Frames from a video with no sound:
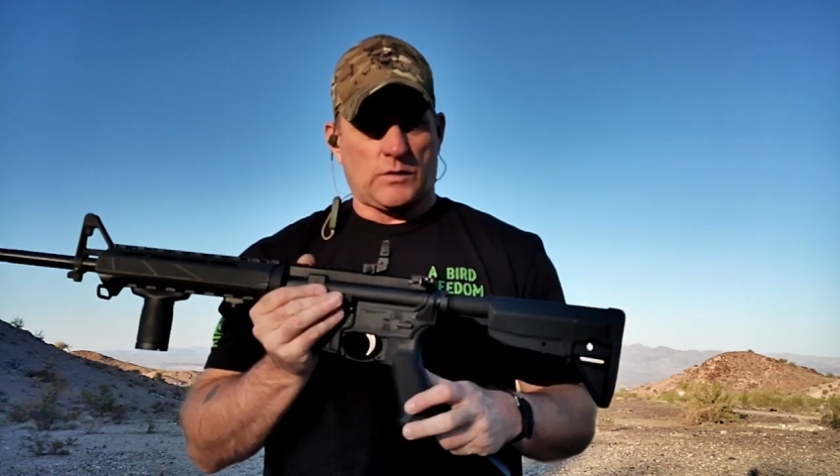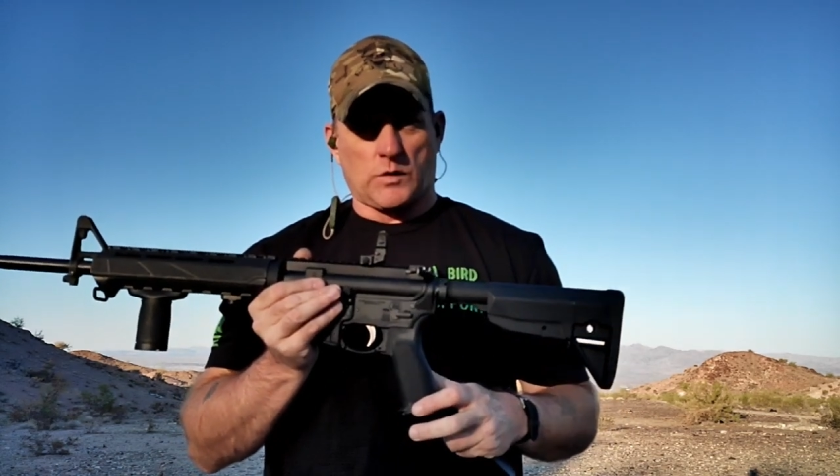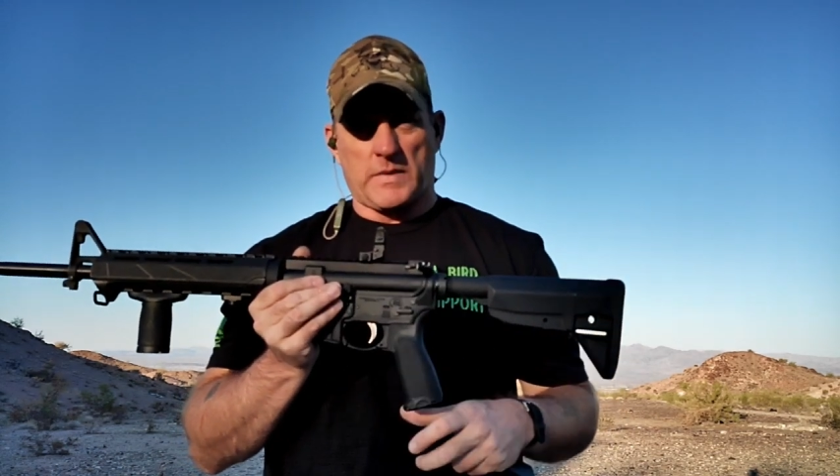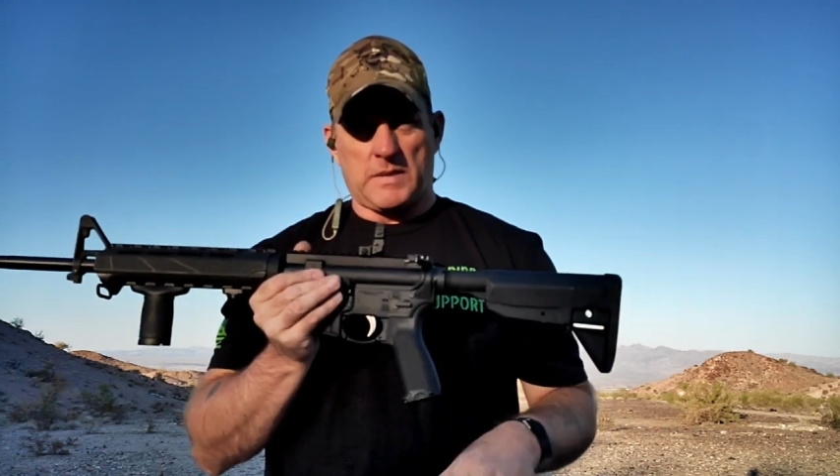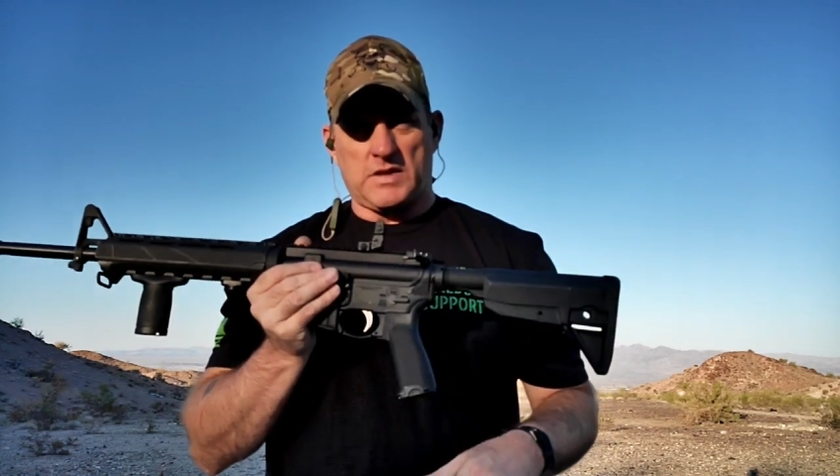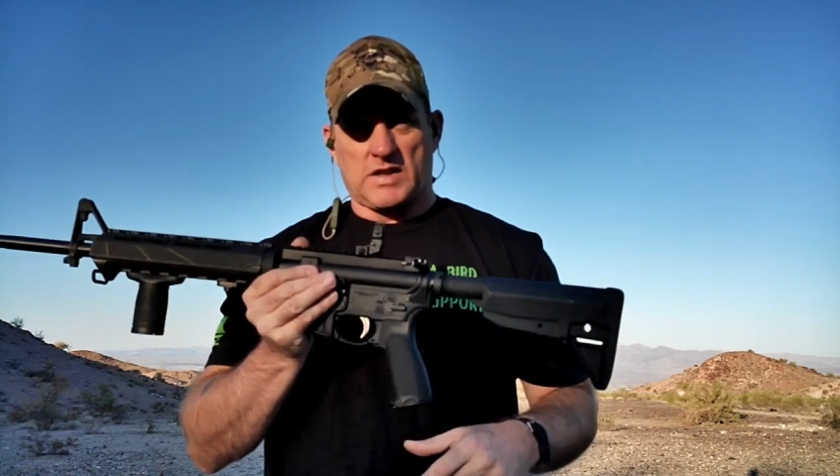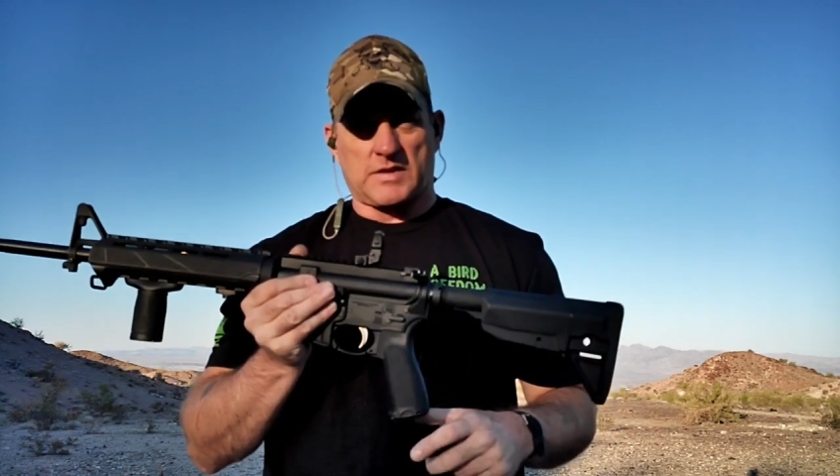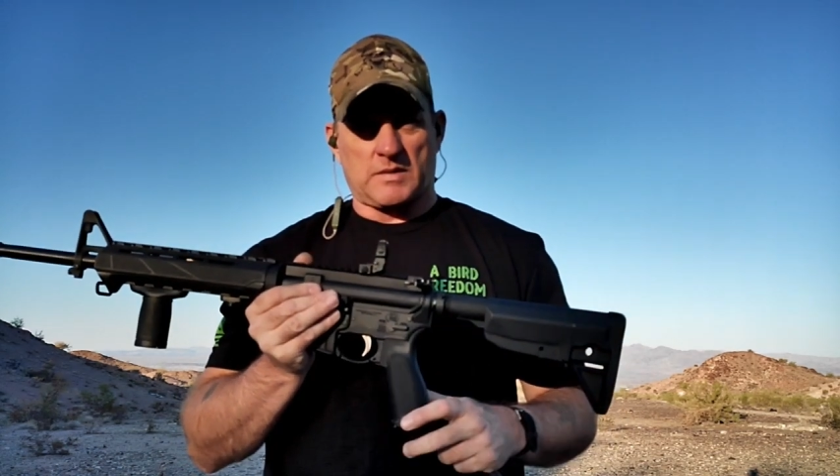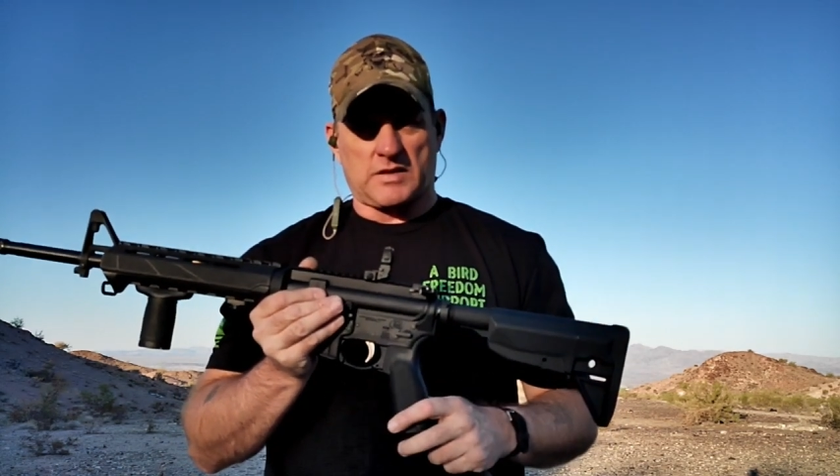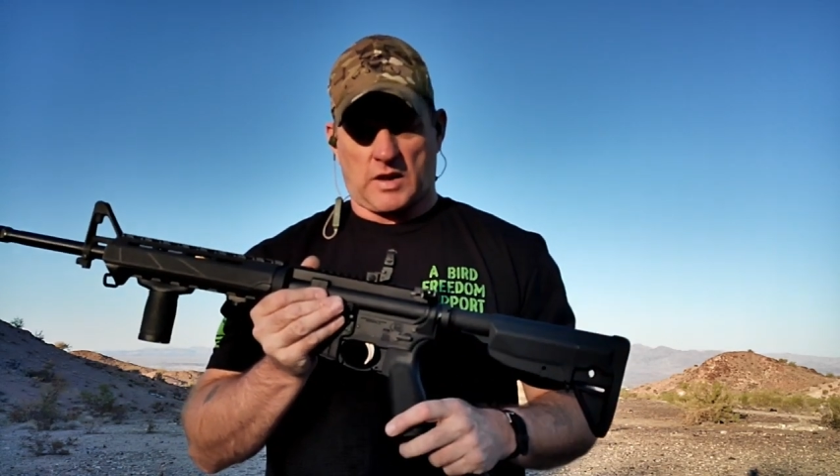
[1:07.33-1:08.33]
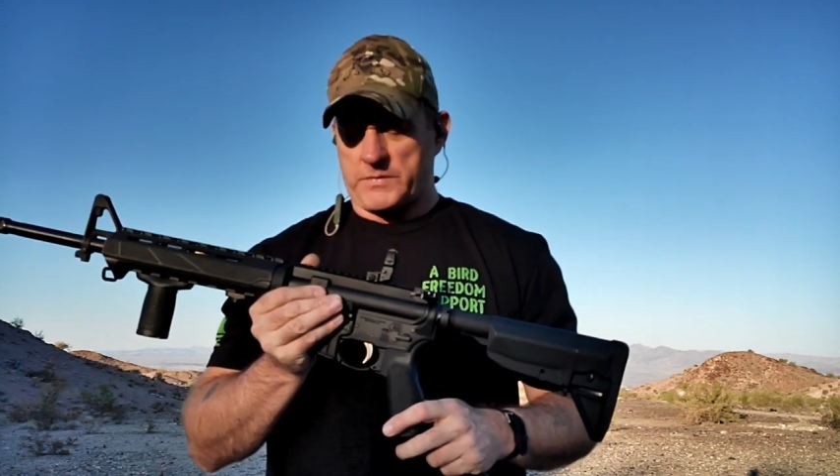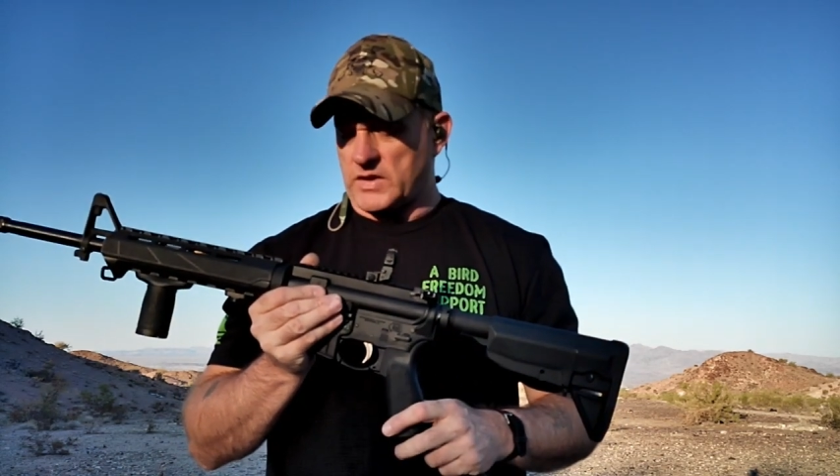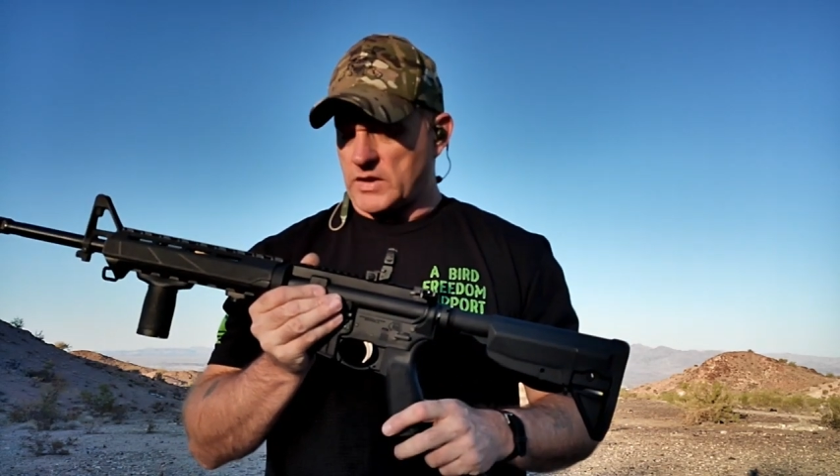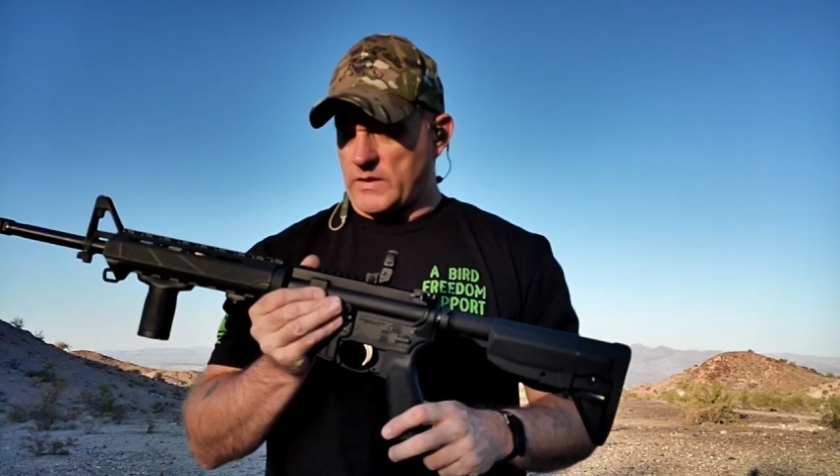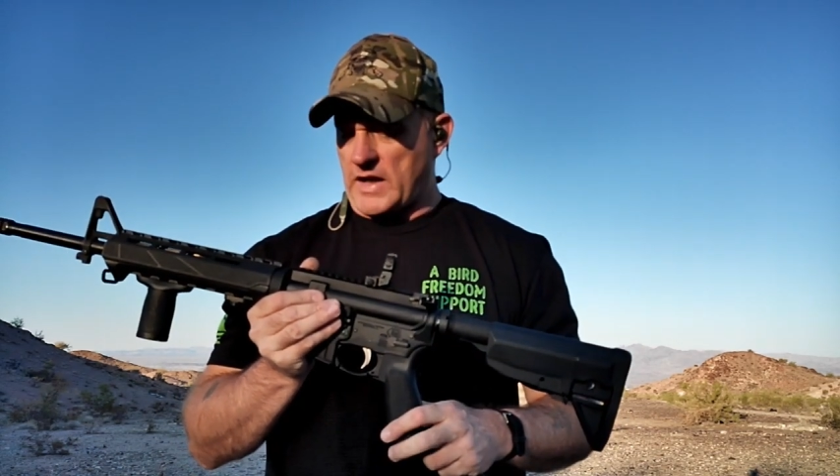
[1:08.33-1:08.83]
or maybe just
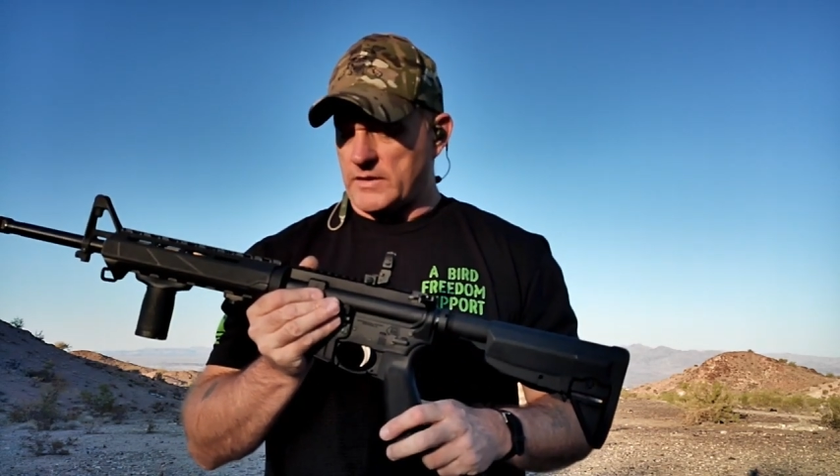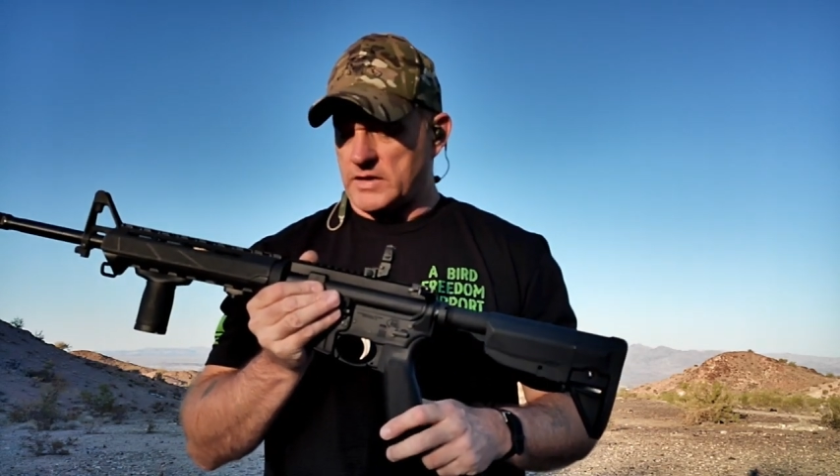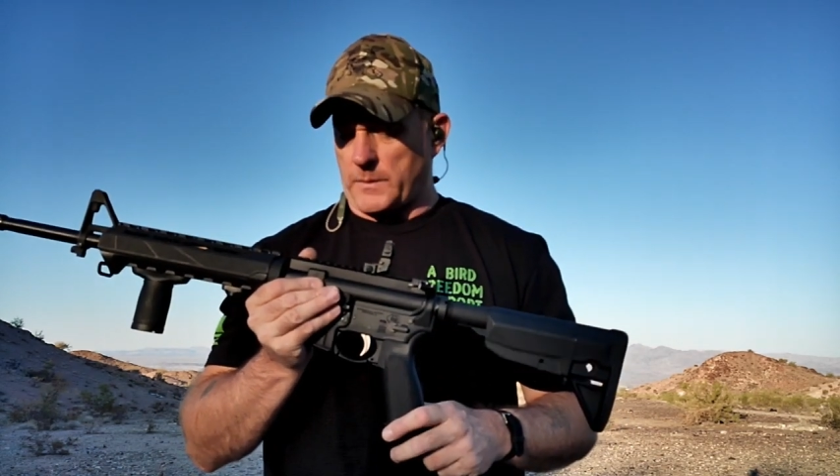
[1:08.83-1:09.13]
something to go out and